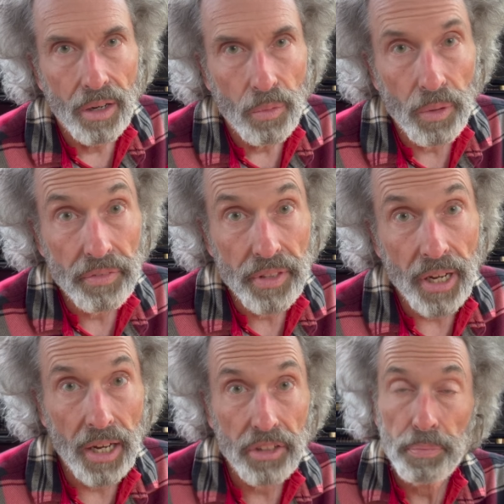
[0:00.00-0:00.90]
One of the
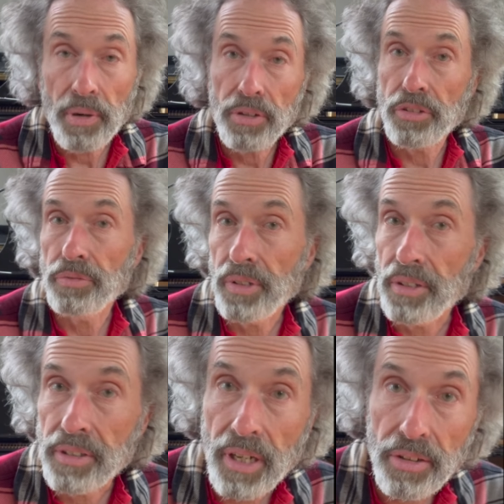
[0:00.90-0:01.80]
oddest parts of
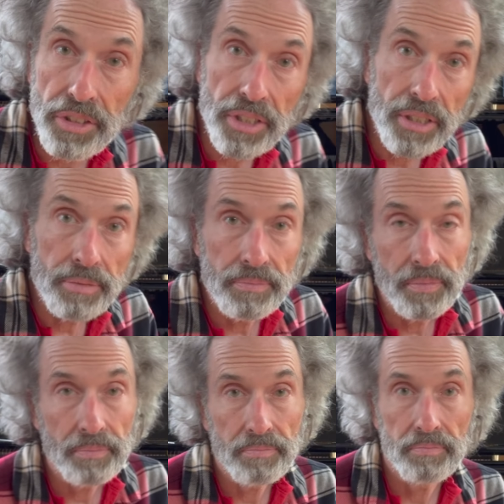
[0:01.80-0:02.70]
laryngology,
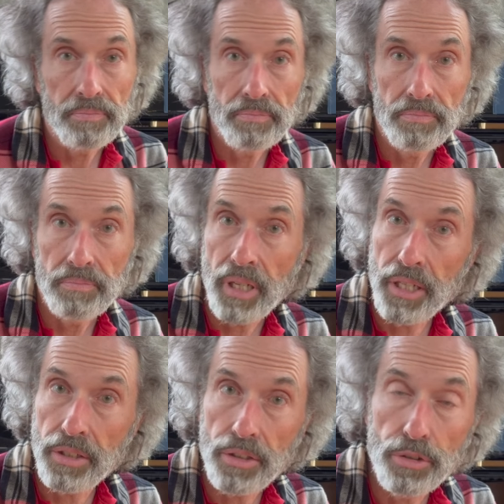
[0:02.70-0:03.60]

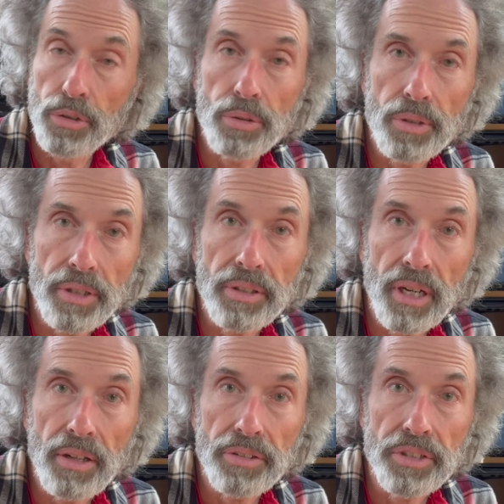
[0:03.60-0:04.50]
and
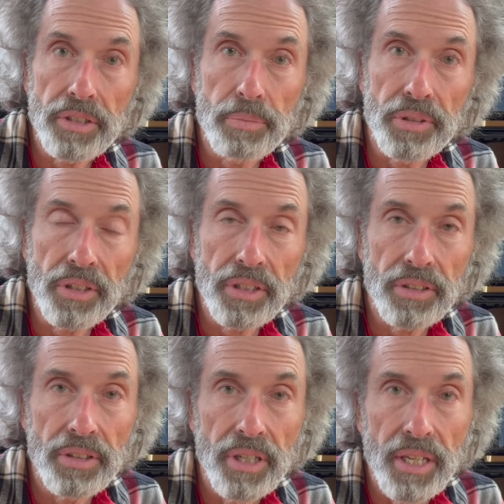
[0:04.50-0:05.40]
neurolaryngology in
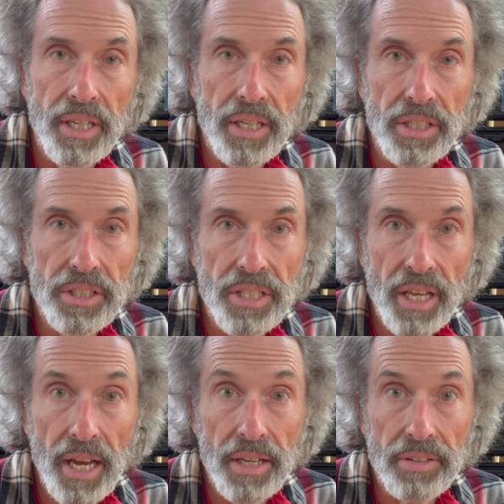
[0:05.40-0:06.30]
particular, is
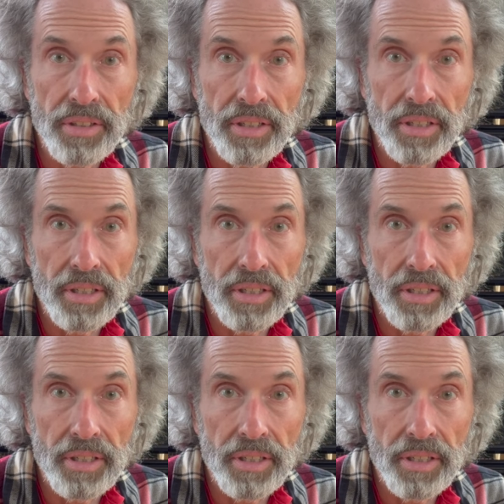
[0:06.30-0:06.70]
that